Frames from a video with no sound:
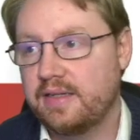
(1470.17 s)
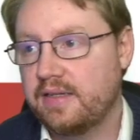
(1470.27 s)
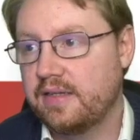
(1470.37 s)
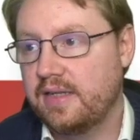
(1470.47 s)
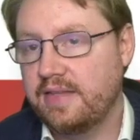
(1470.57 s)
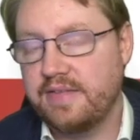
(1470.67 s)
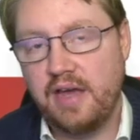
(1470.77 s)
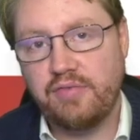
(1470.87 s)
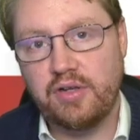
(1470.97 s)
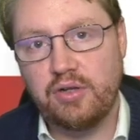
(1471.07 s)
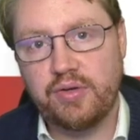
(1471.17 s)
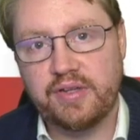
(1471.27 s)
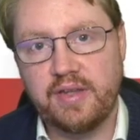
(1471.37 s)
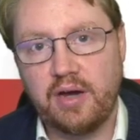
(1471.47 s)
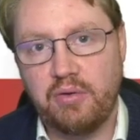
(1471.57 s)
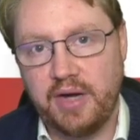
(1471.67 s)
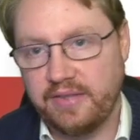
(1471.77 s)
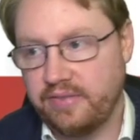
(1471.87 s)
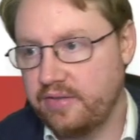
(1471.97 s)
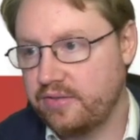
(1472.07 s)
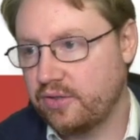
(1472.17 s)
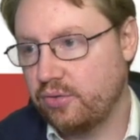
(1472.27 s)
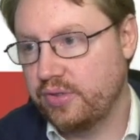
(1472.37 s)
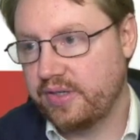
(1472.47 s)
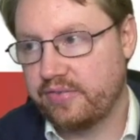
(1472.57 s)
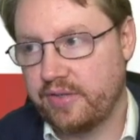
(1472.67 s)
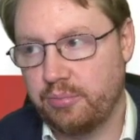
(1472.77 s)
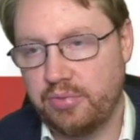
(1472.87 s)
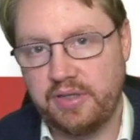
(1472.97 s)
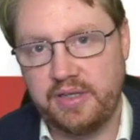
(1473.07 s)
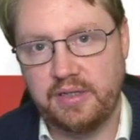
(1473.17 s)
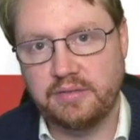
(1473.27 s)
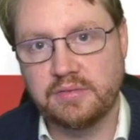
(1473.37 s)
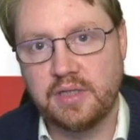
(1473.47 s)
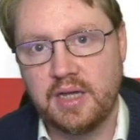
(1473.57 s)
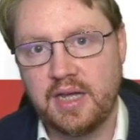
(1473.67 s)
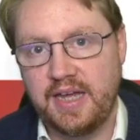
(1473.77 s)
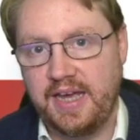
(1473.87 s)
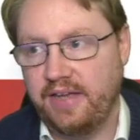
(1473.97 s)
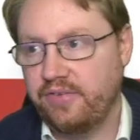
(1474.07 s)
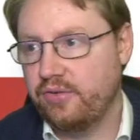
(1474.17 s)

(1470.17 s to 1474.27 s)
Let's have a look now at this code example here. As you